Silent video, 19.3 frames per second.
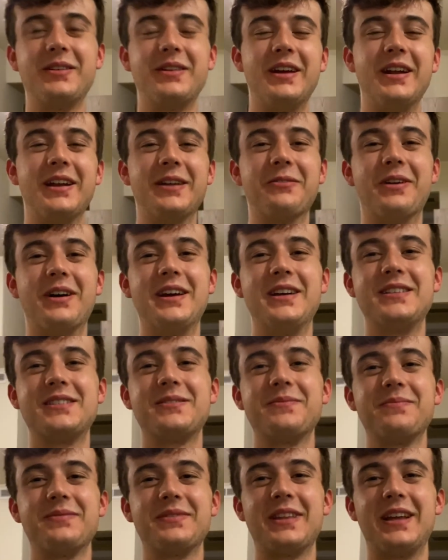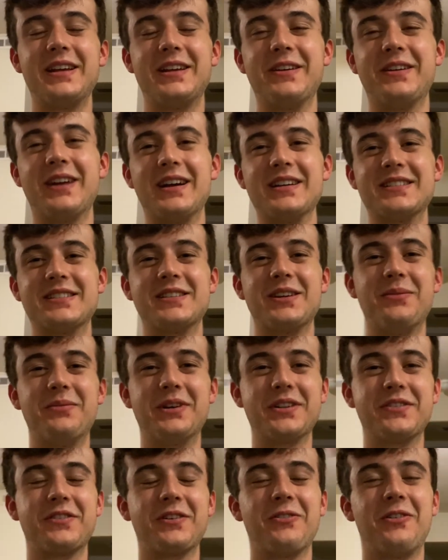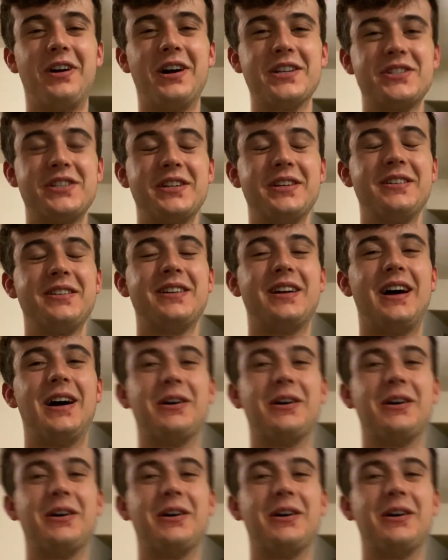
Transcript: Anyways, thank you guys so much for watching.